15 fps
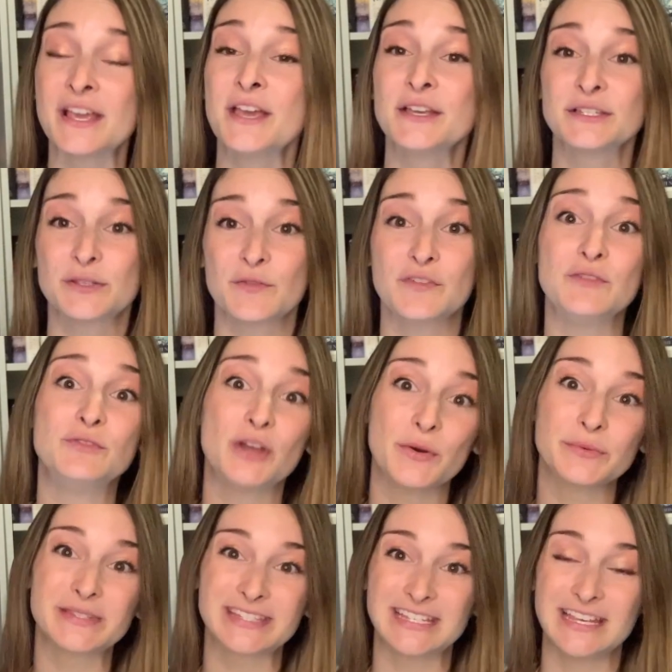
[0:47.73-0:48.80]
So if you
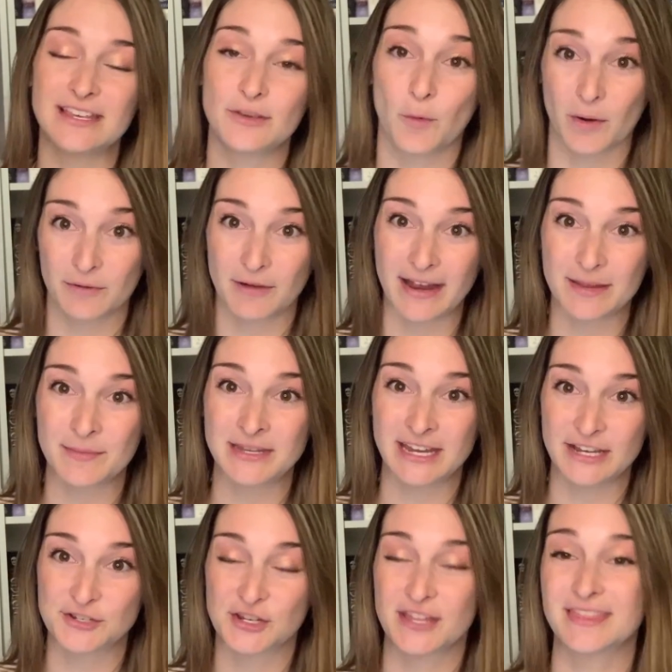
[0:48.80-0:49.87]
don't see your
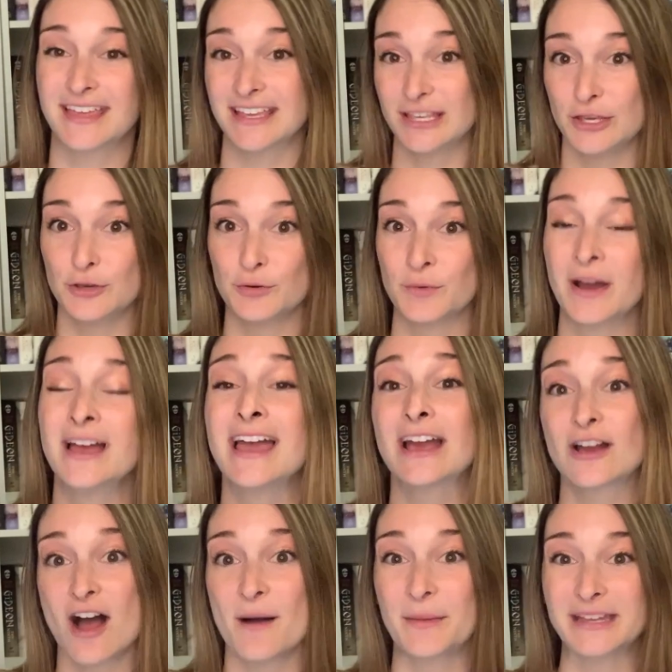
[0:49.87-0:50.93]
recommendation that you
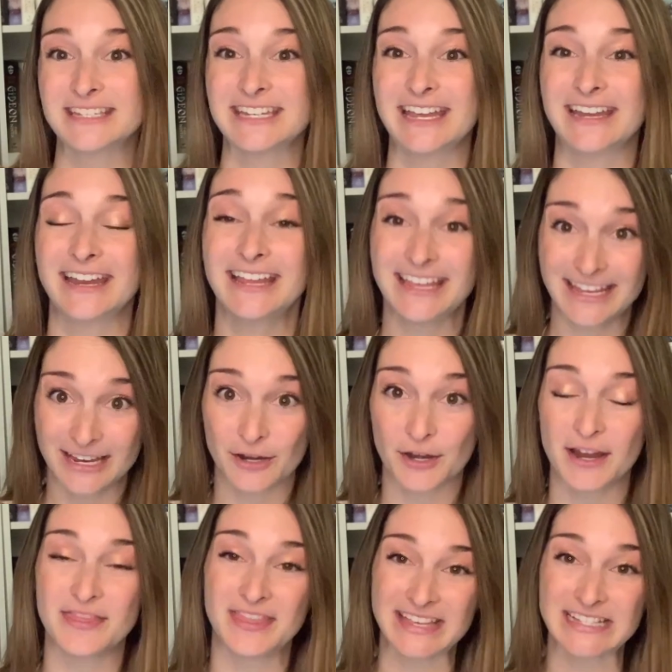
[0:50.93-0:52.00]
commented here
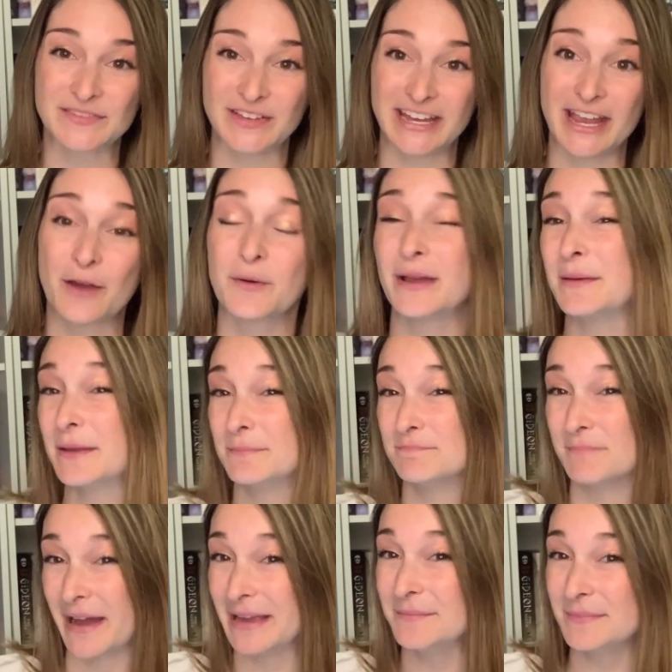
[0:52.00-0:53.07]
in this video, it
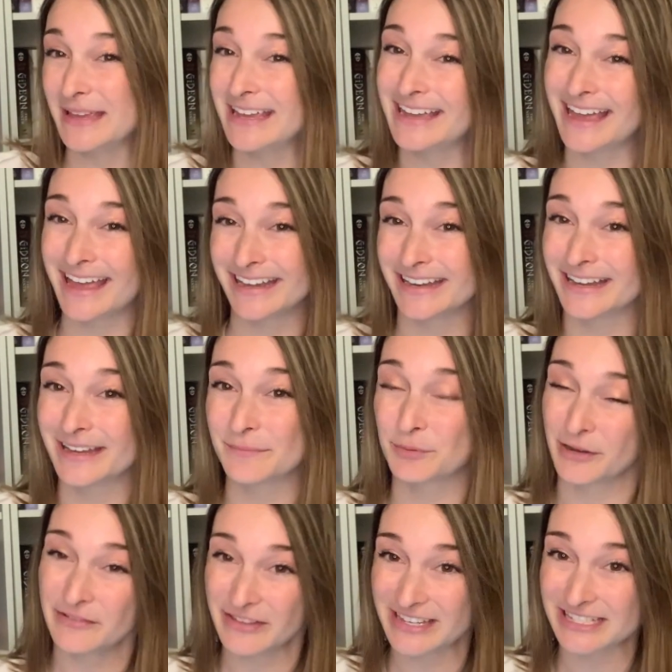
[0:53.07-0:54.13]
might be in a
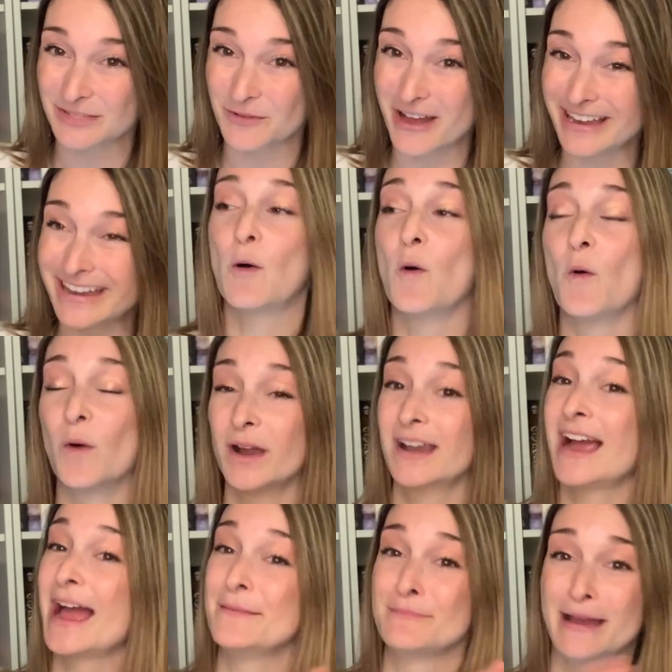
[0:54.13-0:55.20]
previous one, or
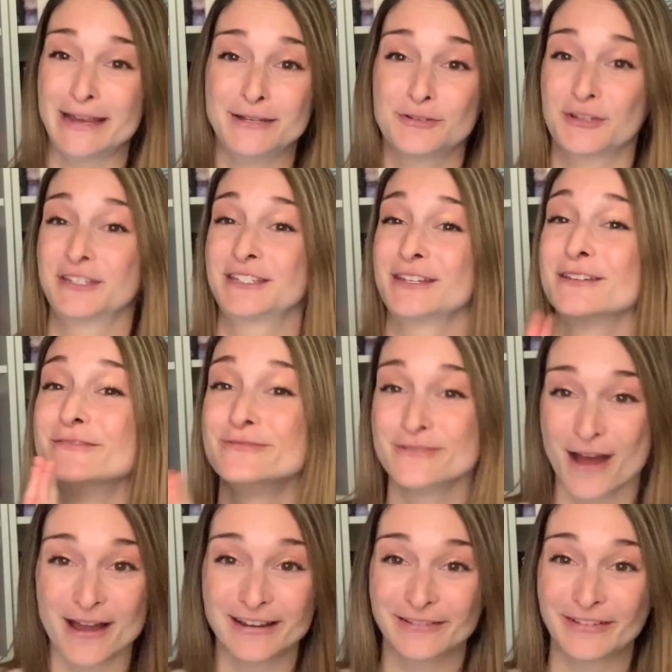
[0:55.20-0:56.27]
I might just
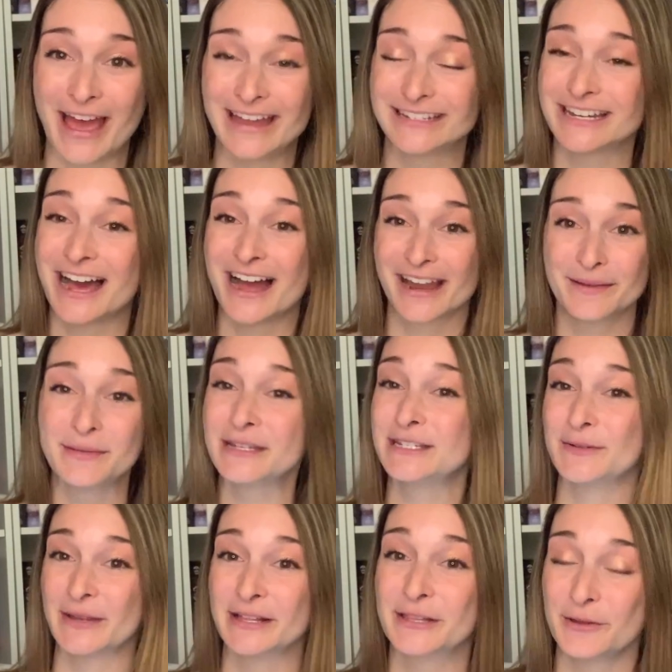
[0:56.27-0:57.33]
not have had time to
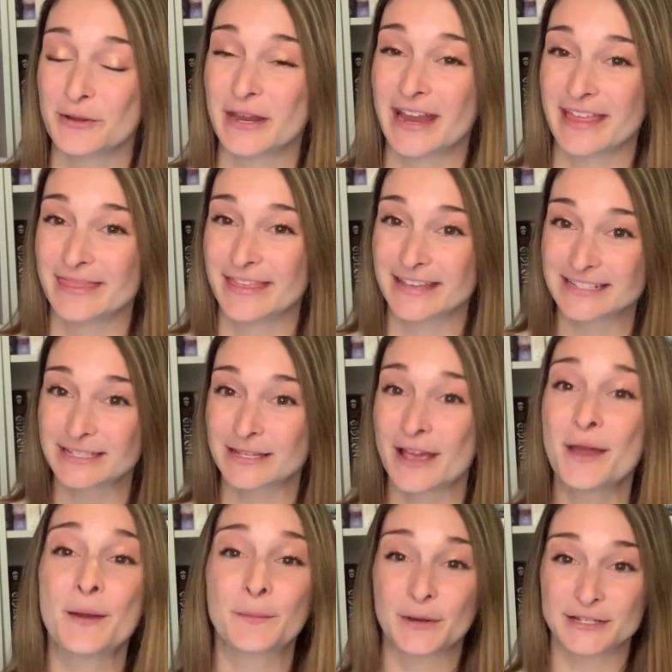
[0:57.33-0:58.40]
include it in this
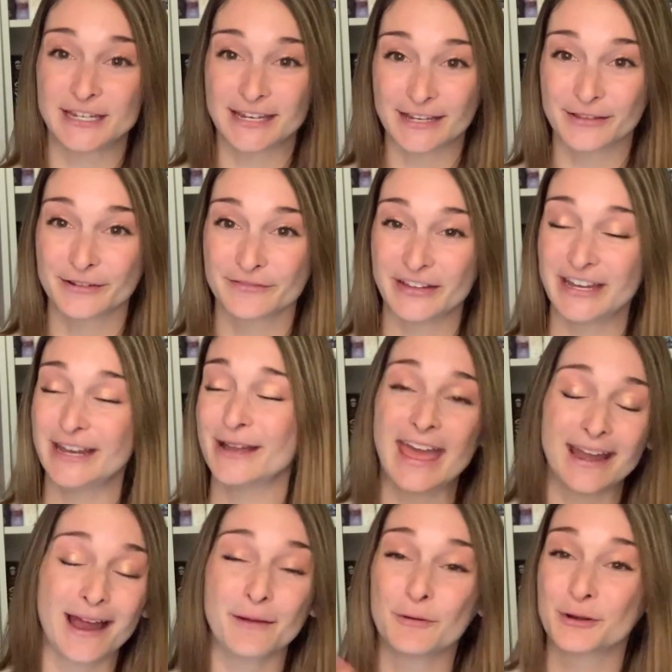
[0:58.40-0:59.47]
particular video, and
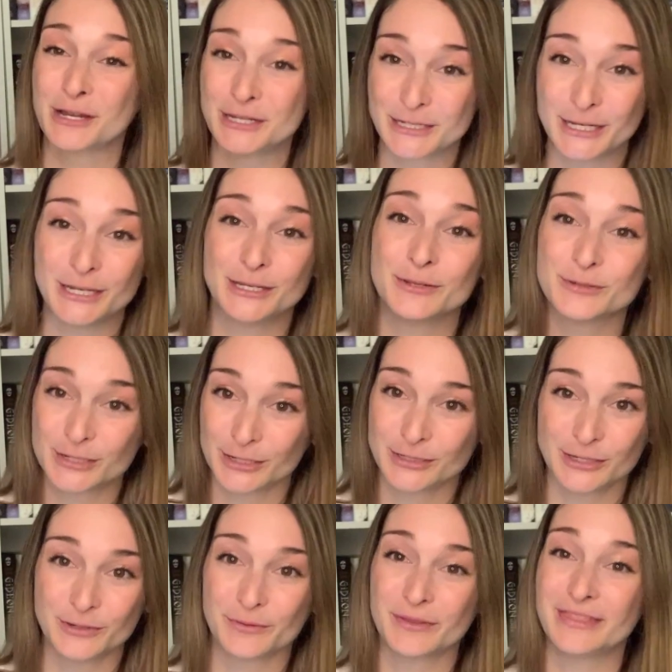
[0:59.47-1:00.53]
I will continue to
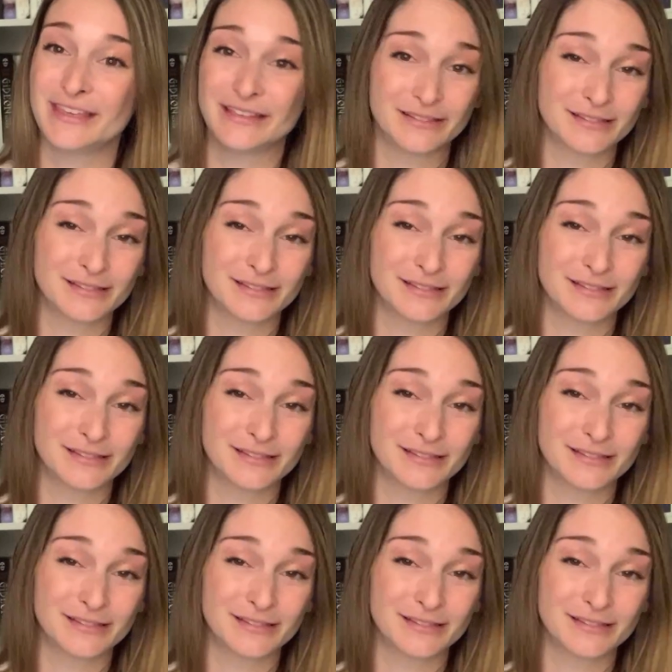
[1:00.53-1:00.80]
do these